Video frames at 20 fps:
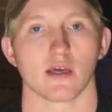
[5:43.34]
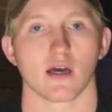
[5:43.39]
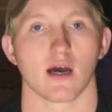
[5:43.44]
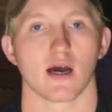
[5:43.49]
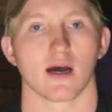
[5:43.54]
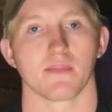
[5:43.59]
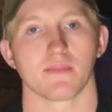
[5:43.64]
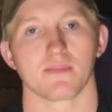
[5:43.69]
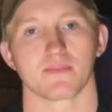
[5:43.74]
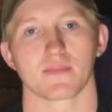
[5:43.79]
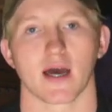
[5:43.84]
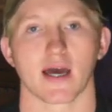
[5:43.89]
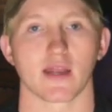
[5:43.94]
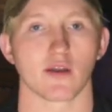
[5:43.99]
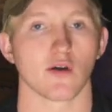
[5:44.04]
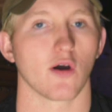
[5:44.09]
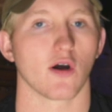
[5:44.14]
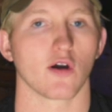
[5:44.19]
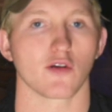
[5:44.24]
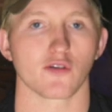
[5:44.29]
I
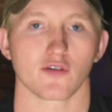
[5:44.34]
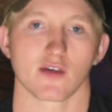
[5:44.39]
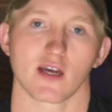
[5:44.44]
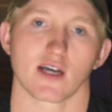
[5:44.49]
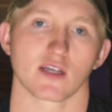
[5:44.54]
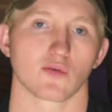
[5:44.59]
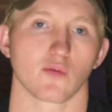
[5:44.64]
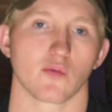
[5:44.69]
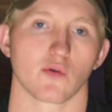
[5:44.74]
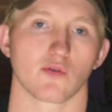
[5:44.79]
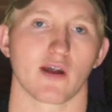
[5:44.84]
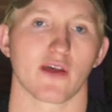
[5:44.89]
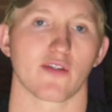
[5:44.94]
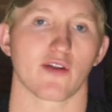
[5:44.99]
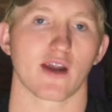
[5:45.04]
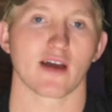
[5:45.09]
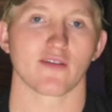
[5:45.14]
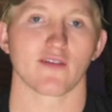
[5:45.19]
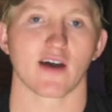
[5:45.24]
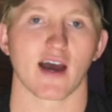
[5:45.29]
know all you guys would rather
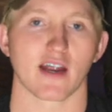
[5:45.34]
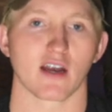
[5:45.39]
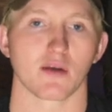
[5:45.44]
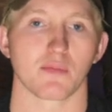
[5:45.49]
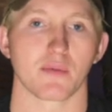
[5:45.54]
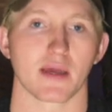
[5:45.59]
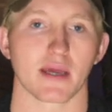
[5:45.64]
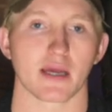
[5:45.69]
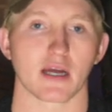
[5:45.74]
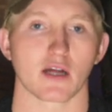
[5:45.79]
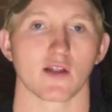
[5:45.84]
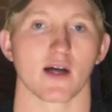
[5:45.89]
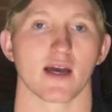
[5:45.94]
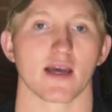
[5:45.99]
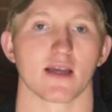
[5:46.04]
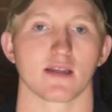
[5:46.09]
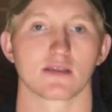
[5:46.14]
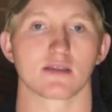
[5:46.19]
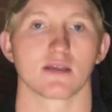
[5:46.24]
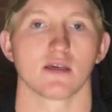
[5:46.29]
have higher paying
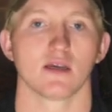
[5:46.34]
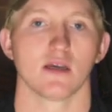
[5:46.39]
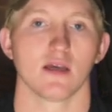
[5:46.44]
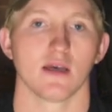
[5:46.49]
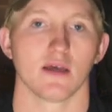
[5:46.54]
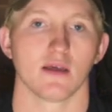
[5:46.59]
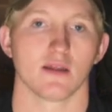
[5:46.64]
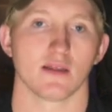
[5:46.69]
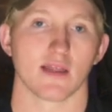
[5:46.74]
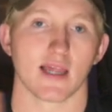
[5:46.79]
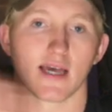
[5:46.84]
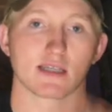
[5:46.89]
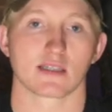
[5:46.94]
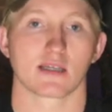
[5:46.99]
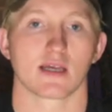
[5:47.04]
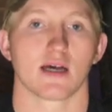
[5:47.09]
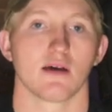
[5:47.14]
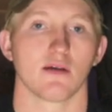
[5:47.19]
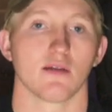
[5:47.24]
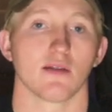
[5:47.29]
clients,
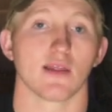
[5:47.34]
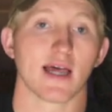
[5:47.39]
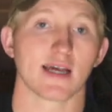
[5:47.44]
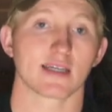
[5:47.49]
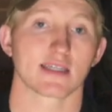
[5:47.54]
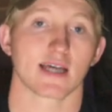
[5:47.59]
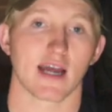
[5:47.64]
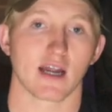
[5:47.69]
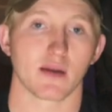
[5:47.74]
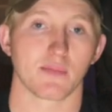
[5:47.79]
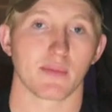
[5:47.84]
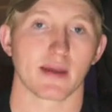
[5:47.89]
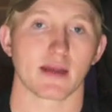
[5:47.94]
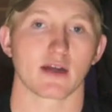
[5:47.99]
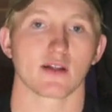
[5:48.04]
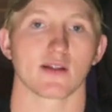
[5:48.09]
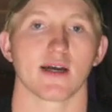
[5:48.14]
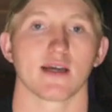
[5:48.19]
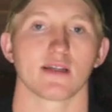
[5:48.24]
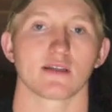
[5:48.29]
less higher paying
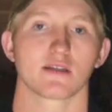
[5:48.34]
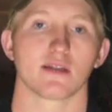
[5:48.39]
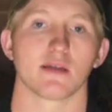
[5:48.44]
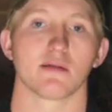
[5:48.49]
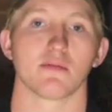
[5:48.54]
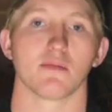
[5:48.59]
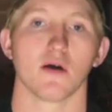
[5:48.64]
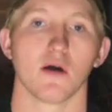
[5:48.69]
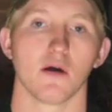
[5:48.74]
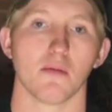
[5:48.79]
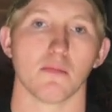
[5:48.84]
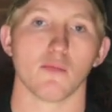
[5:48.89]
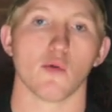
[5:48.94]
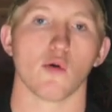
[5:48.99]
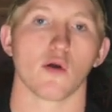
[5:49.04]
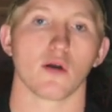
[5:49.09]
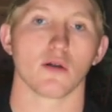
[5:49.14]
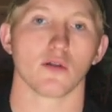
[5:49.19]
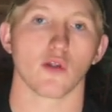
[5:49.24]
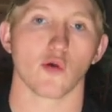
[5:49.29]
clients than
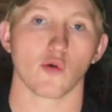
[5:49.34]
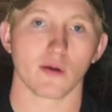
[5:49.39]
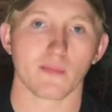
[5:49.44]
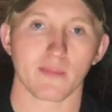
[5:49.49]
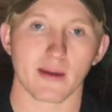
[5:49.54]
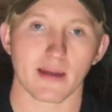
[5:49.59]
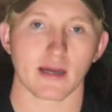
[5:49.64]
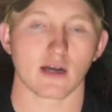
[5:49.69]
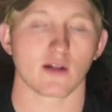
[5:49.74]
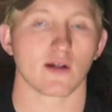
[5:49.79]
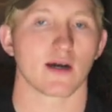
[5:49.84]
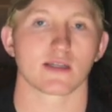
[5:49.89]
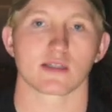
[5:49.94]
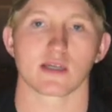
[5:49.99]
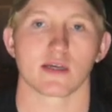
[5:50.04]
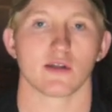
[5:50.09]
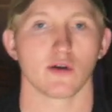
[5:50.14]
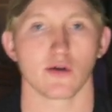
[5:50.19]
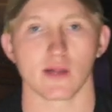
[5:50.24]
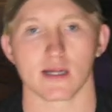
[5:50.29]
more lower paying clients.
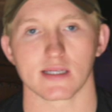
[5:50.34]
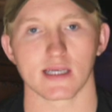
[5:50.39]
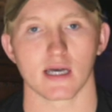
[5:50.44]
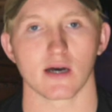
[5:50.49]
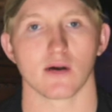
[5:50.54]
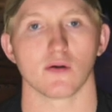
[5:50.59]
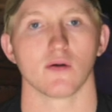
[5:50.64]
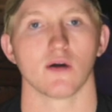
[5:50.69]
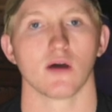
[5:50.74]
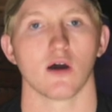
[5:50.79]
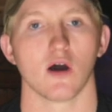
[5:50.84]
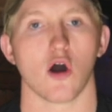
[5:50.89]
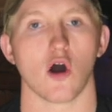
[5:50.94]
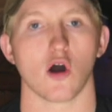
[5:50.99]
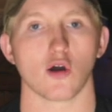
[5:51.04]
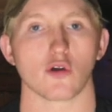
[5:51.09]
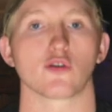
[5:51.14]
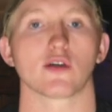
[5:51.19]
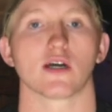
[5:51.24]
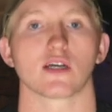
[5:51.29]
I know that's how
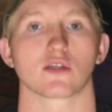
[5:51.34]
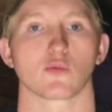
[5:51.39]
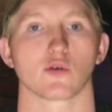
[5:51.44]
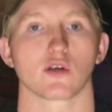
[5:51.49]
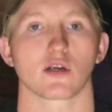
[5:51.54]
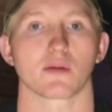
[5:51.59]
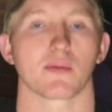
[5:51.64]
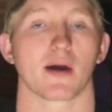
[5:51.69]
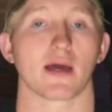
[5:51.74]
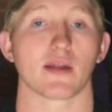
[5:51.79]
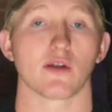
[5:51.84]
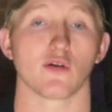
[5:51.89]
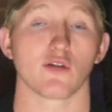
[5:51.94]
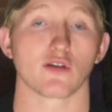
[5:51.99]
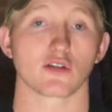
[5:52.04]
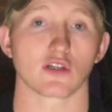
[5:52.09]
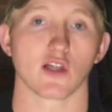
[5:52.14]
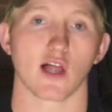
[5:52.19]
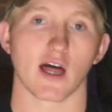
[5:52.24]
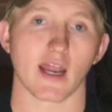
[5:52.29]
all you guys work, but I know
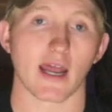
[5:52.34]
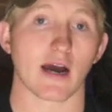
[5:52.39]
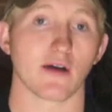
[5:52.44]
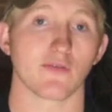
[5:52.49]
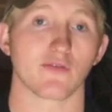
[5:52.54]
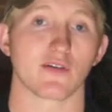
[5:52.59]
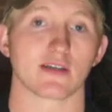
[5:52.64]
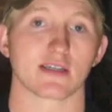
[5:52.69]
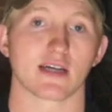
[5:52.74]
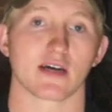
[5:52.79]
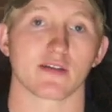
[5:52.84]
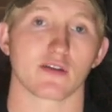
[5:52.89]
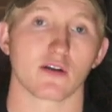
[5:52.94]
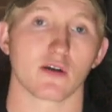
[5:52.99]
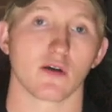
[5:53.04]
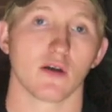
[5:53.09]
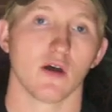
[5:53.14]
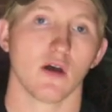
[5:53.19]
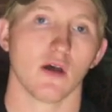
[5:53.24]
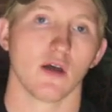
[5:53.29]
there's a lot of outfitters out
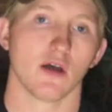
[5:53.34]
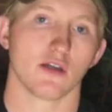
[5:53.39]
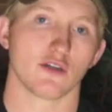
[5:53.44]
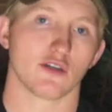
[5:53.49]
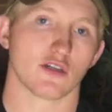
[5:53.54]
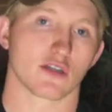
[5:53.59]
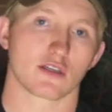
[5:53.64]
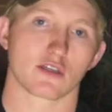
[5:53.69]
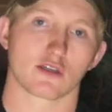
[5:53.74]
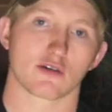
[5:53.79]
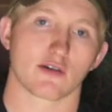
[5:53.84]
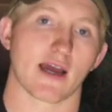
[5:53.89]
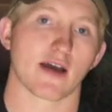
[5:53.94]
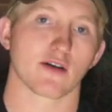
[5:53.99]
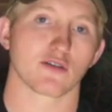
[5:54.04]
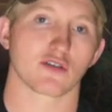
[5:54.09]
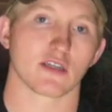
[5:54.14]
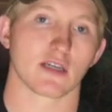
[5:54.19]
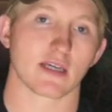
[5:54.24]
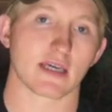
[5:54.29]
there just
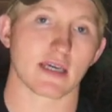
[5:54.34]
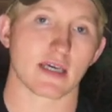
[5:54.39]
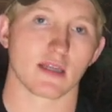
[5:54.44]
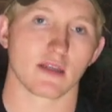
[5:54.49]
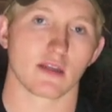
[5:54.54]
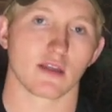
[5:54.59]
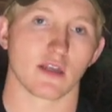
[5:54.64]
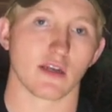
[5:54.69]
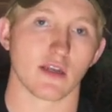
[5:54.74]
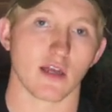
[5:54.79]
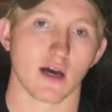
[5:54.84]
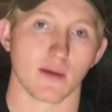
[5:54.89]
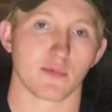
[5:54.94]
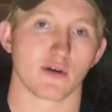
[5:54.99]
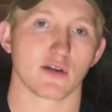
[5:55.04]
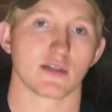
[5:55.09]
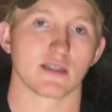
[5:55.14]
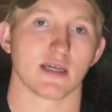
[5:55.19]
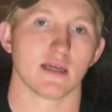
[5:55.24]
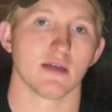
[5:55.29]
scrounging to get the
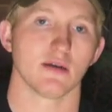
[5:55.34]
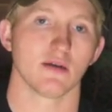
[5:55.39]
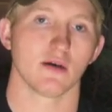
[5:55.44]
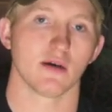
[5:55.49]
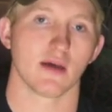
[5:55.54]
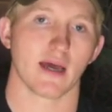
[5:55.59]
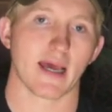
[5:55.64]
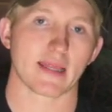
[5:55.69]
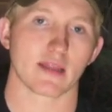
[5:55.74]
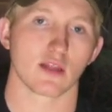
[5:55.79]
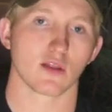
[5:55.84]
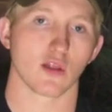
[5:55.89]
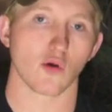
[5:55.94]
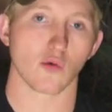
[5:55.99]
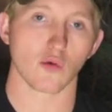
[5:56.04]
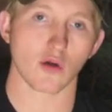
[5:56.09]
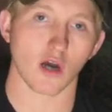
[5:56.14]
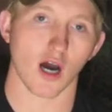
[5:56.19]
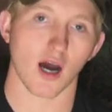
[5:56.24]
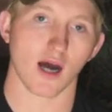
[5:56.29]
numbers in at the
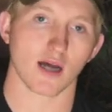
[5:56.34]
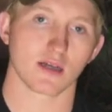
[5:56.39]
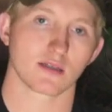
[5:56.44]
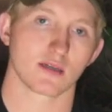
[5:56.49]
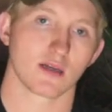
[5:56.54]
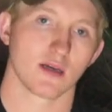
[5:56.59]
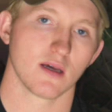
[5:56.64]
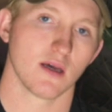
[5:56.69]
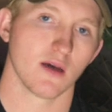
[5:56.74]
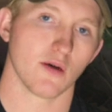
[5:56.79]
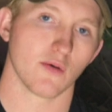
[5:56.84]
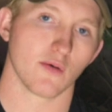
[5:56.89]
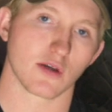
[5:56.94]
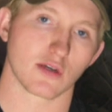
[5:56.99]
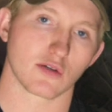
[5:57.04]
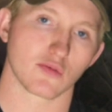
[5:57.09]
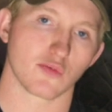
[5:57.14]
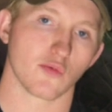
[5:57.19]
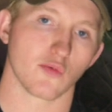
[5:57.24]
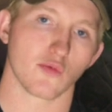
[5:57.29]
low cost,
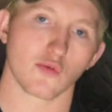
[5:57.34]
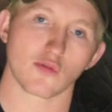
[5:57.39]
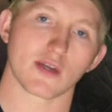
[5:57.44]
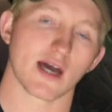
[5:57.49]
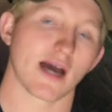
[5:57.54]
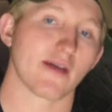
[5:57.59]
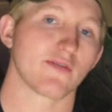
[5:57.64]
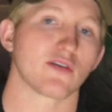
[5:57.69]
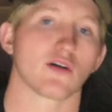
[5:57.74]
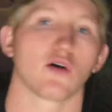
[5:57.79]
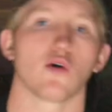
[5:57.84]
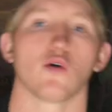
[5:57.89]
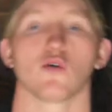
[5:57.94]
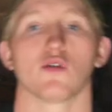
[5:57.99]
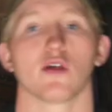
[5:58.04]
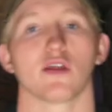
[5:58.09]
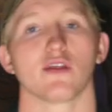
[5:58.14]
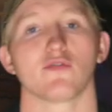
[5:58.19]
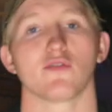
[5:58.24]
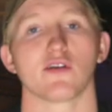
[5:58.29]
which we'll dive into a whole
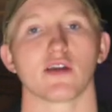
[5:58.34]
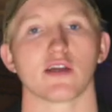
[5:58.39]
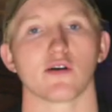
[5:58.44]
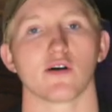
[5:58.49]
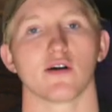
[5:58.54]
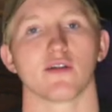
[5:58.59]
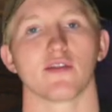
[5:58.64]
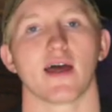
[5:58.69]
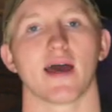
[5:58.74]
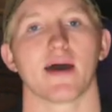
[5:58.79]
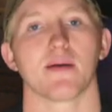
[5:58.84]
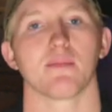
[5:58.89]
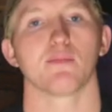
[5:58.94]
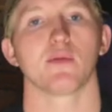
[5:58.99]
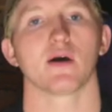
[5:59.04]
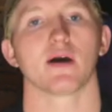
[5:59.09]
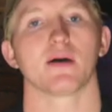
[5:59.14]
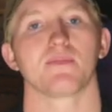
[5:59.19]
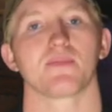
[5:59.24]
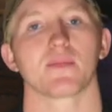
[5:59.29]
nother video on that.
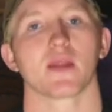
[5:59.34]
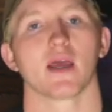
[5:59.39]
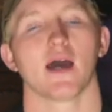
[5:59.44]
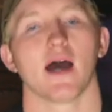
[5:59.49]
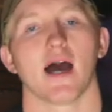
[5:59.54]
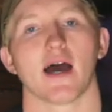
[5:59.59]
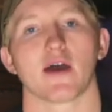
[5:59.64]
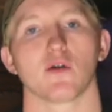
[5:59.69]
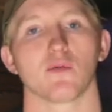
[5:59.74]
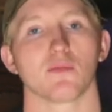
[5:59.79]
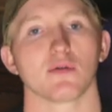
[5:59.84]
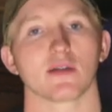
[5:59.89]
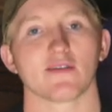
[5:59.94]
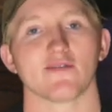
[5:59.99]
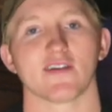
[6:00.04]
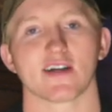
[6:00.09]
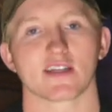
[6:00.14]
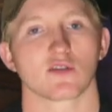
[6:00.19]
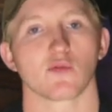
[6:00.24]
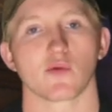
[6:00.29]
But I don't believe
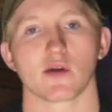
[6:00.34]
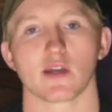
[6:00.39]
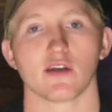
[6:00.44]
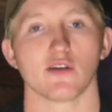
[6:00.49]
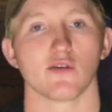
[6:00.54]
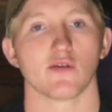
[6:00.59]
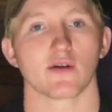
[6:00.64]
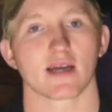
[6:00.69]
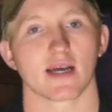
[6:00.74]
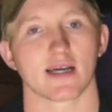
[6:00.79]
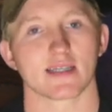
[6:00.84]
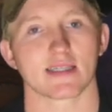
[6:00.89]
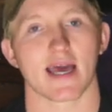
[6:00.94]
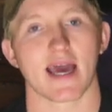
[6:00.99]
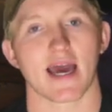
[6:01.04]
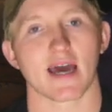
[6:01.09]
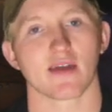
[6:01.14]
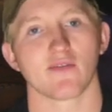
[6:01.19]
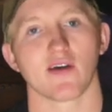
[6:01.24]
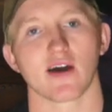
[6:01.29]
that's the way to do it, guys.
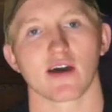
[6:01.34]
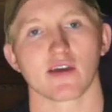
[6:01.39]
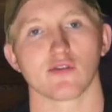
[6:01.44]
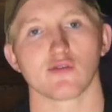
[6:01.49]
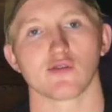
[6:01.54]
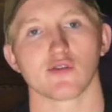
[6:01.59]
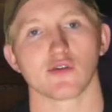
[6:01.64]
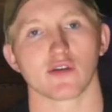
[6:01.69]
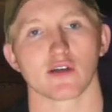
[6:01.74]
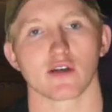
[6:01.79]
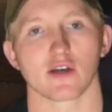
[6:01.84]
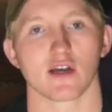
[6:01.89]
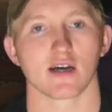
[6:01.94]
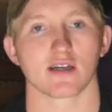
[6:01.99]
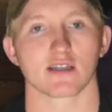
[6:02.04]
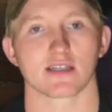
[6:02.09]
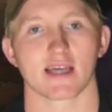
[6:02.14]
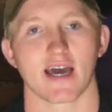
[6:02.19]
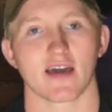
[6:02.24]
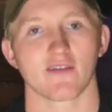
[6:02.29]
Add value to your
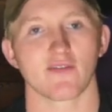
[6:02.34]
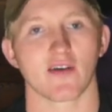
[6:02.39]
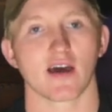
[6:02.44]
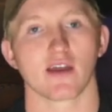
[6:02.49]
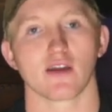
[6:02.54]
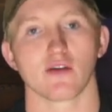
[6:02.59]
hunts, add